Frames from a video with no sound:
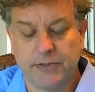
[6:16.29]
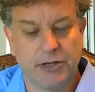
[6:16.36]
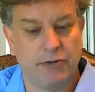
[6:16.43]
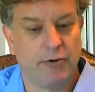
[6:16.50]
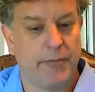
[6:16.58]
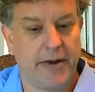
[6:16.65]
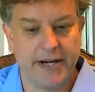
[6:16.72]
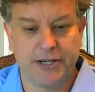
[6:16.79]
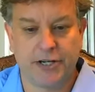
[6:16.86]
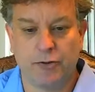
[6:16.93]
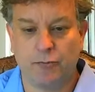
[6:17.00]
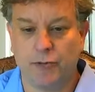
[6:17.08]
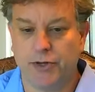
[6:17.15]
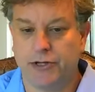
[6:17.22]
So a
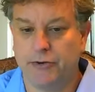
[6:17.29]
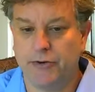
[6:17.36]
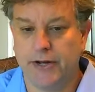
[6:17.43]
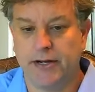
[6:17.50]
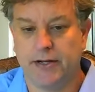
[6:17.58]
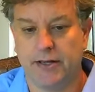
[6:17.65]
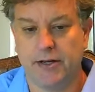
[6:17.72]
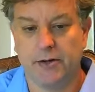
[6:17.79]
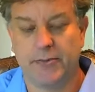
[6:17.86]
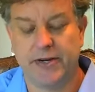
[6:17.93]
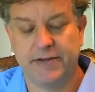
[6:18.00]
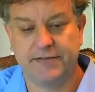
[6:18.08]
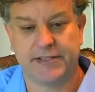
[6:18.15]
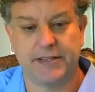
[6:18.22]
patient would donate a little
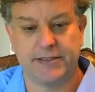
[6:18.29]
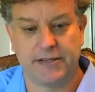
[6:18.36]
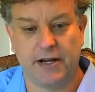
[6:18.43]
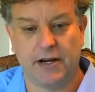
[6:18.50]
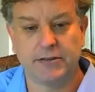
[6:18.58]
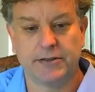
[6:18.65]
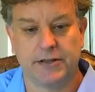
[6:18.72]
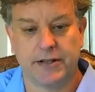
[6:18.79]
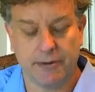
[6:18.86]
bit of skin cells,